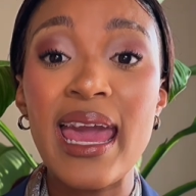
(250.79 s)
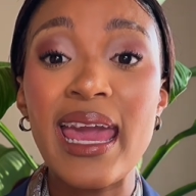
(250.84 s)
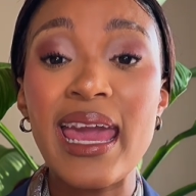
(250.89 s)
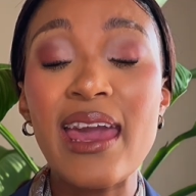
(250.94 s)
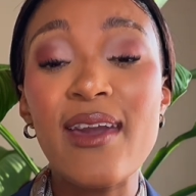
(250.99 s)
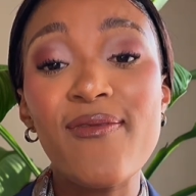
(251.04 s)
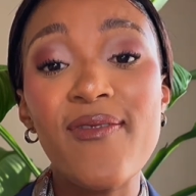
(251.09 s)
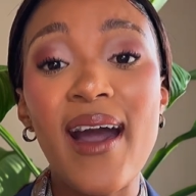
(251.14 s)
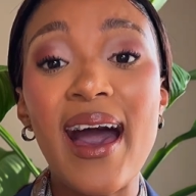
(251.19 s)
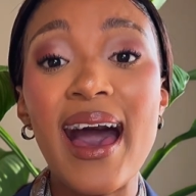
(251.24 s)

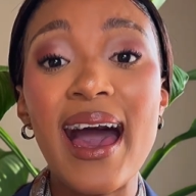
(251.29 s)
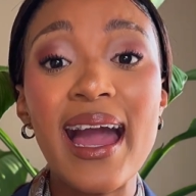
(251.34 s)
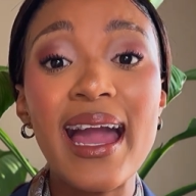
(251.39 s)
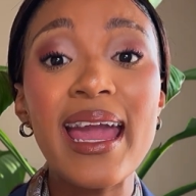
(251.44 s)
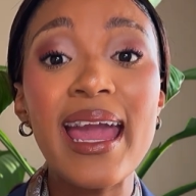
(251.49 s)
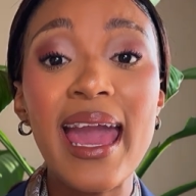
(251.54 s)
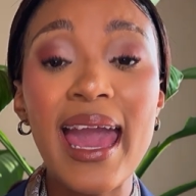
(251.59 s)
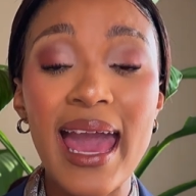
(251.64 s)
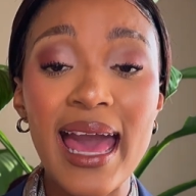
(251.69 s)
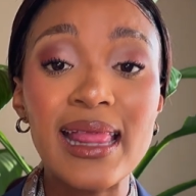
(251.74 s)
If I
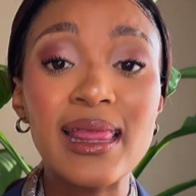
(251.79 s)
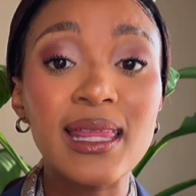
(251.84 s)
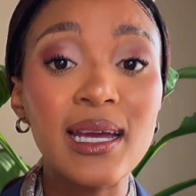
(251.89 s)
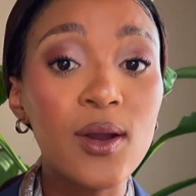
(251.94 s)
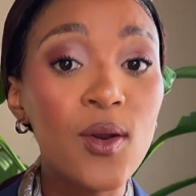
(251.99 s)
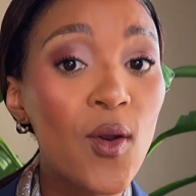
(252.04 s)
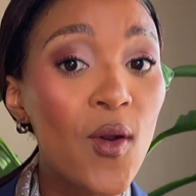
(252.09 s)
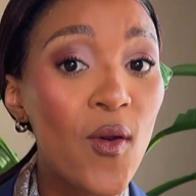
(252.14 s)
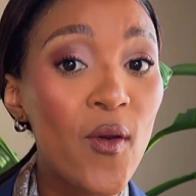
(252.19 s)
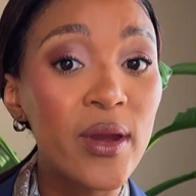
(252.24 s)
had the
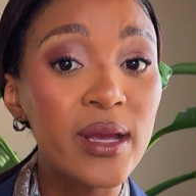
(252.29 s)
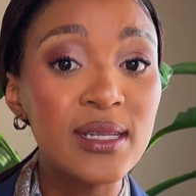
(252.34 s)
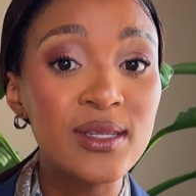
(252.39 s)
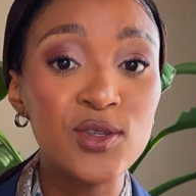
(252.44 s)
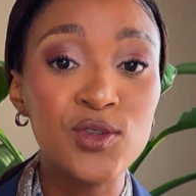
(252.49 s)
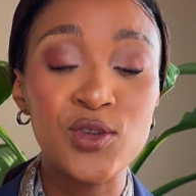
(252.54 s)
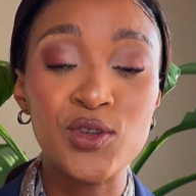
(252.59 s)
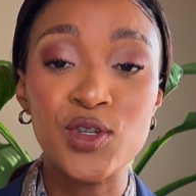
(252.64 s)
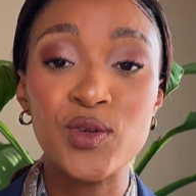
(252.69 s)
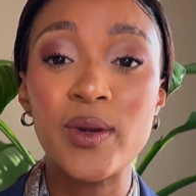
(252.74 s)
coins
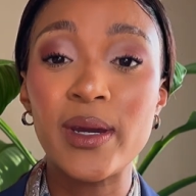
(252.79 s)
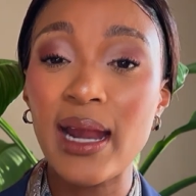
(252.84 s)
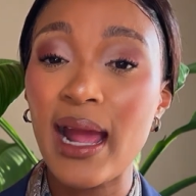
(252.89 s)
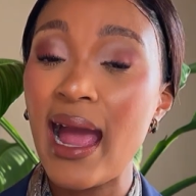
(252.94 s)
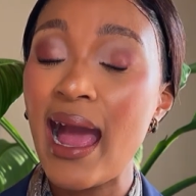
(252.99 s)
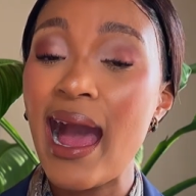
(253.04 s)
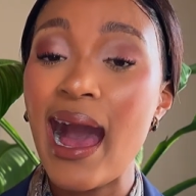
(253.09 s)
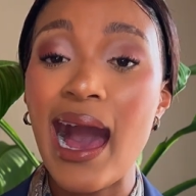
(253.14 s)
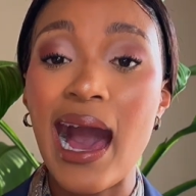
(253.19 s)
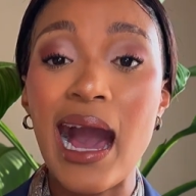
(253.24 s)
to do it,
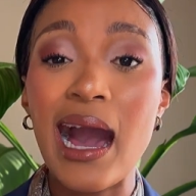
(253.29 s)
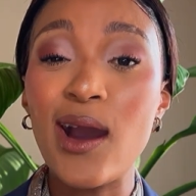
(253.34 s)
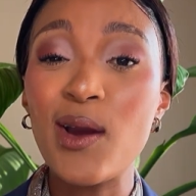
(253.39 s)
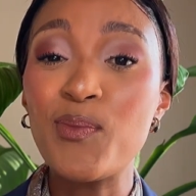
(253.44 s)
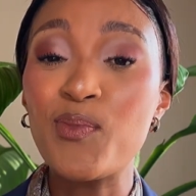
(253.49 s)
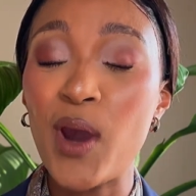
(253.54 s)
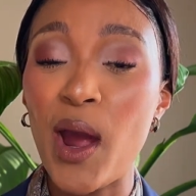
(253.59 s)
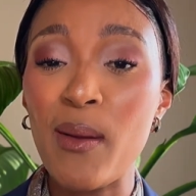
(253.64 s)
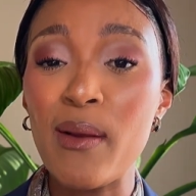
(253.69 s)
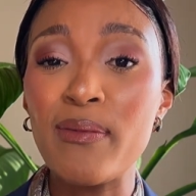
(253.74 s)
I'll
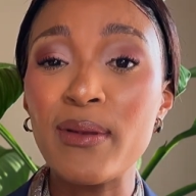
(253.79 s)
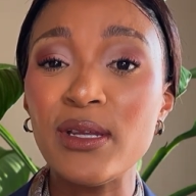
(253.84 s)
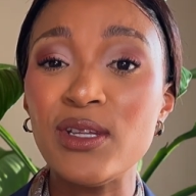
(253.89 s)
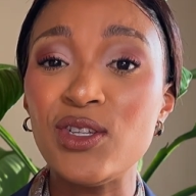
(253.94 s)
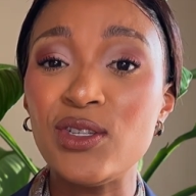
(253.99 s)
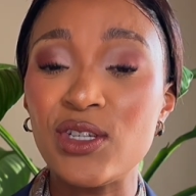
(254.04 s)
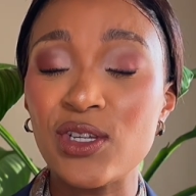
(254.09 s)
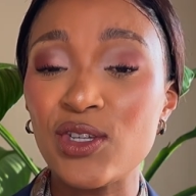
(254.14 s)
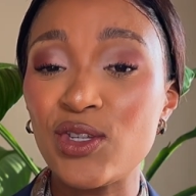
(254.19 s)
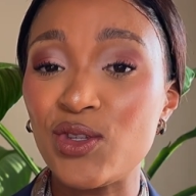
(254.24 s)
probably
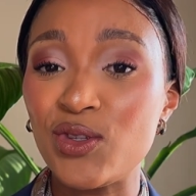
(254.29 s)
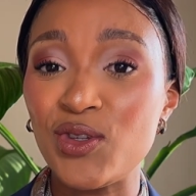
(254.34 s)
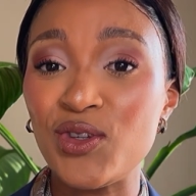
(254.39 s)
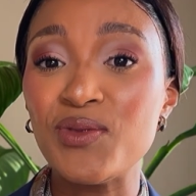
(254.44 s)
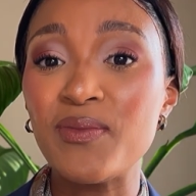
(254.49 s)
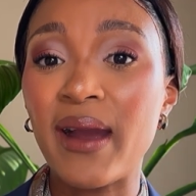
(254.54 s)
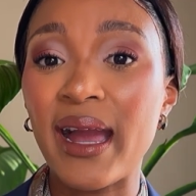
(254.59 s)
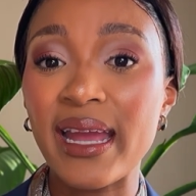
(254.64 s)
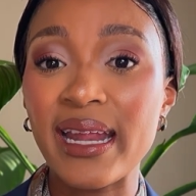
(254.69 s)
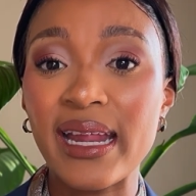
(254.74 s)
just do
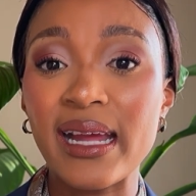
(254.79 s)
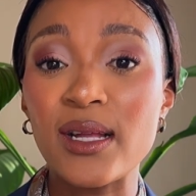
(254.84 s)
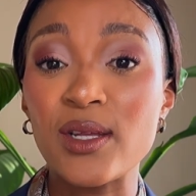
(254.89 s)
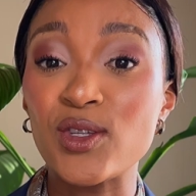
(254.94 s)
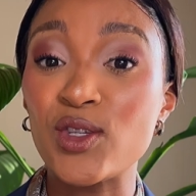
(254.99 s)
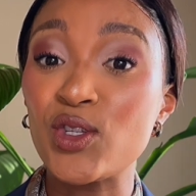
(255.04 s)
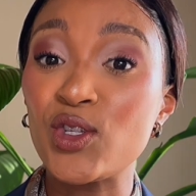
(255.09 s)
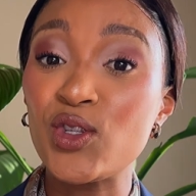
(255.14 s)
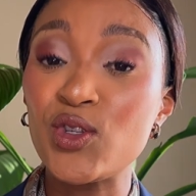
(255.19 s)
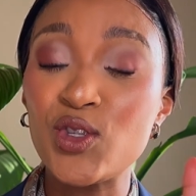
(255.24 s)
my
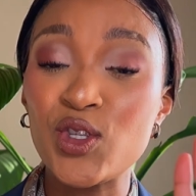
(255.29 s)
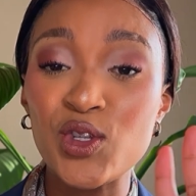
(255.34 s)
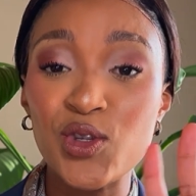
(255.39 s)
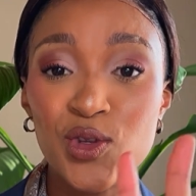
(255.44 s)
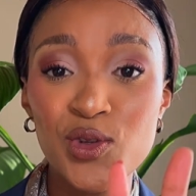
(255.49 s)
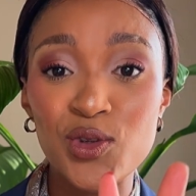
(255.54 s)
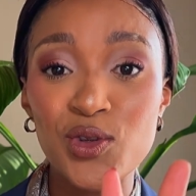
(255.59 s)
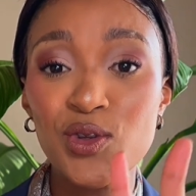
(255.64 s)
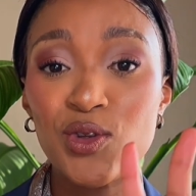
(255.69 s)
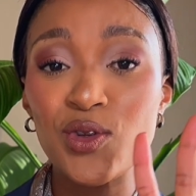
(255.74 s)
nails
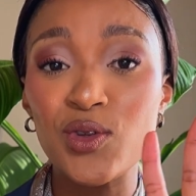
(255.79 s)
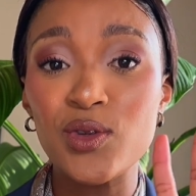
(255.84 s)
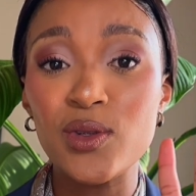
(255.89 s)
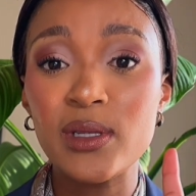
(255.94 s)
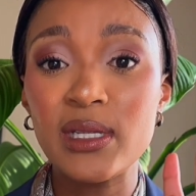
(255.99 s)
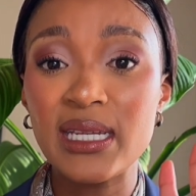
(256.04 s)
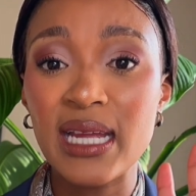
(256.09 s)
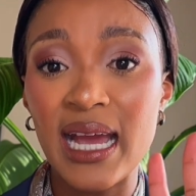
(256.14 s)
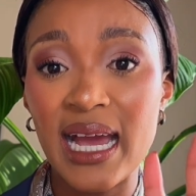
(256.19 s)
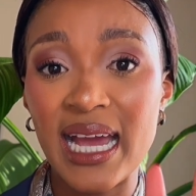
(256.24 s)
2
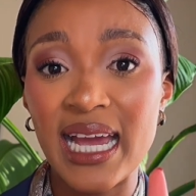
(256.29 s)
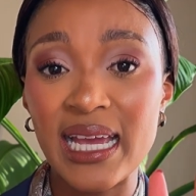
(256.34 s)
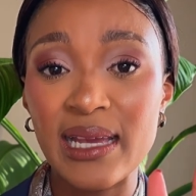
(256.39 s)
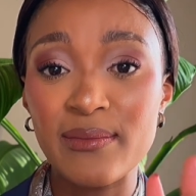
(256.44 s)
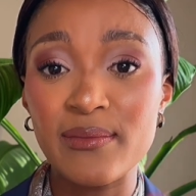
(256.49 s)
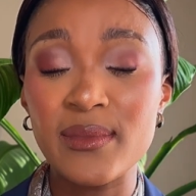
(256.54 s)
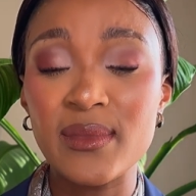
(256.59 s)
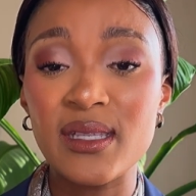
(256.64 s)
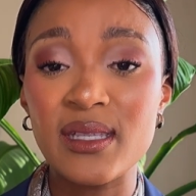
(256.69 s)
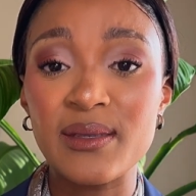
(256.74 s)

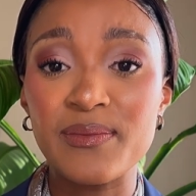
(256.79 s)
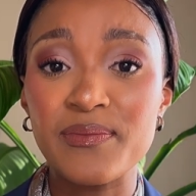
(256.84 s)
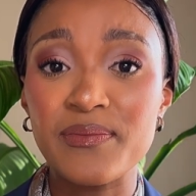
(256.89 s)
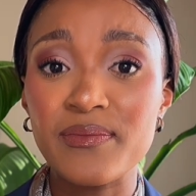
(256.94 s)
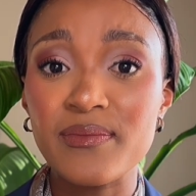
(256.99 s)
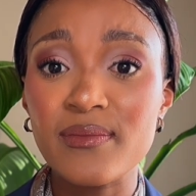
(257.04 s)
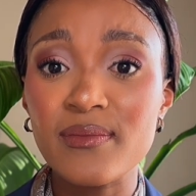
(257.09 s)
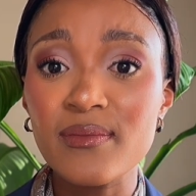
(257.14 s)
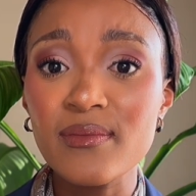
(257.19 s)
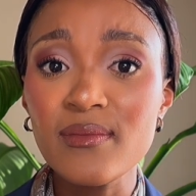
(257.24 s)
times,
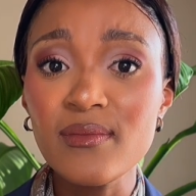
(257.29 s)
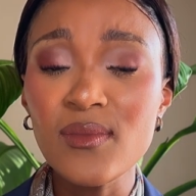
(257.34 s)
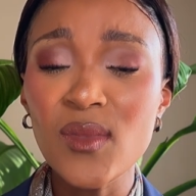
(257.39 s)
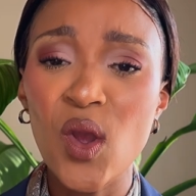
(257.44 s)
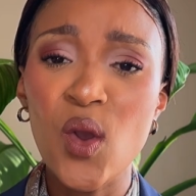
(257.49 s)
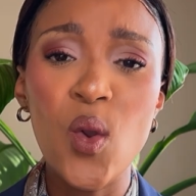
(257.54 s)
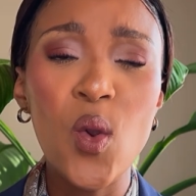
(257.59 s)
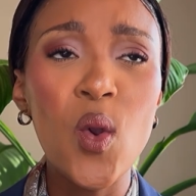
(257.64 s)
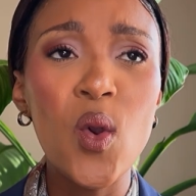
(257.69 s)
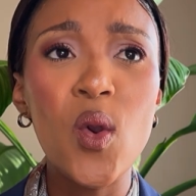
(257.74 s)

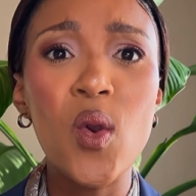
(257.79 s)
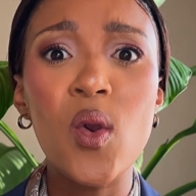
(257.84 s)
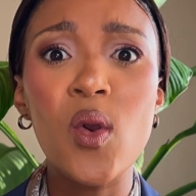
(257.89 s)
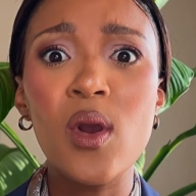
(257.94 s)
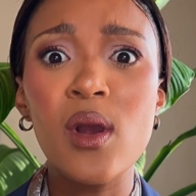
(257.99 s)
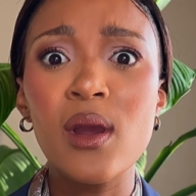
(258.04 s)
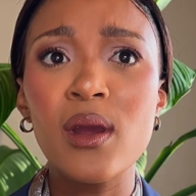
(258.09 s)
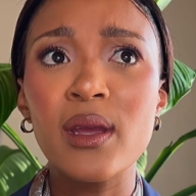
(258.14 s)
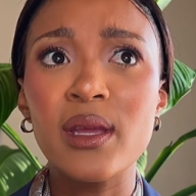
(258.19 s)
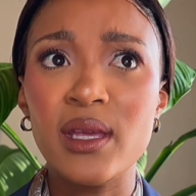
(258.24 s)

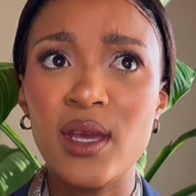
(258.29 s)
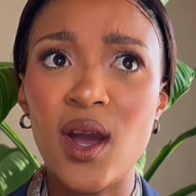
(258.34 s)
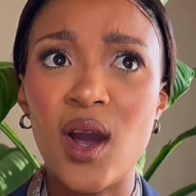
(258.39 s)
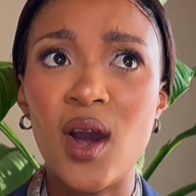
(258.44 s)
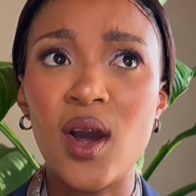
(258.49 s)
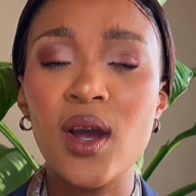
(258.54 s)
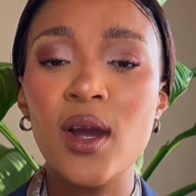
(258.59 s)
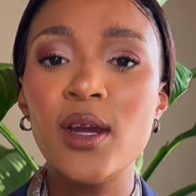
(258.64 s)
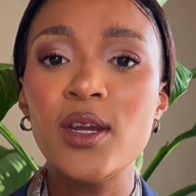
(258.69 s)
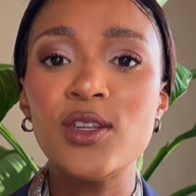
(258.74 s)
or
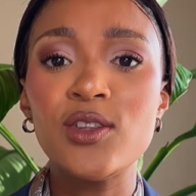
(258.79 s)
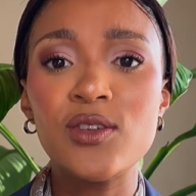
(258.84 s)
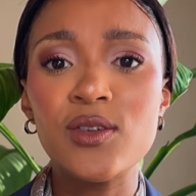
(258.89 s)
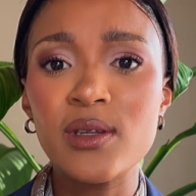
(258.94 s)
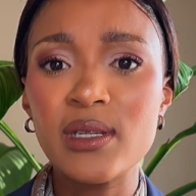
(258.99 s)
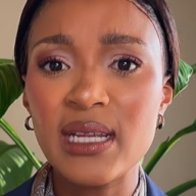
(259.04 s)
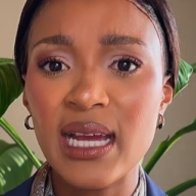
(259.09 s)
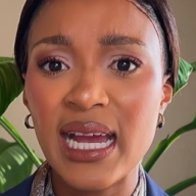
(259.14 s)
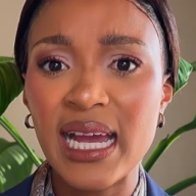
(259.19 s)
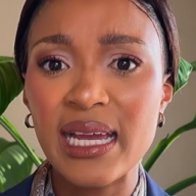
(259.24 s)
yeah, 2
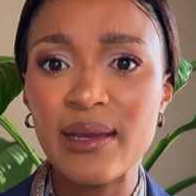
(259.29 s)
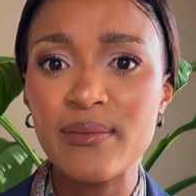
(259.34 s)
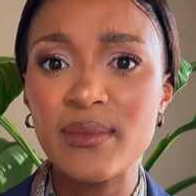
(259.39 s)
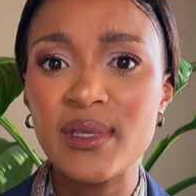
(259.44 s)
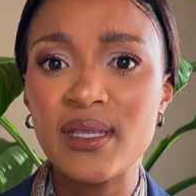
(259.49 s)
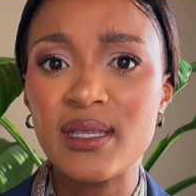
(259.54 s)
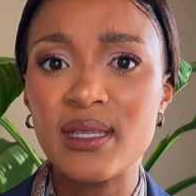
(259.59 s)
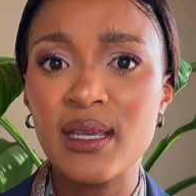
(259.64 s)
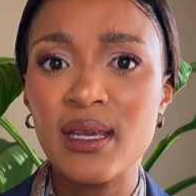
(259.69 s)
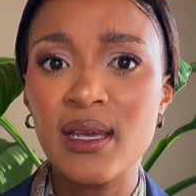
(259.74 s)
times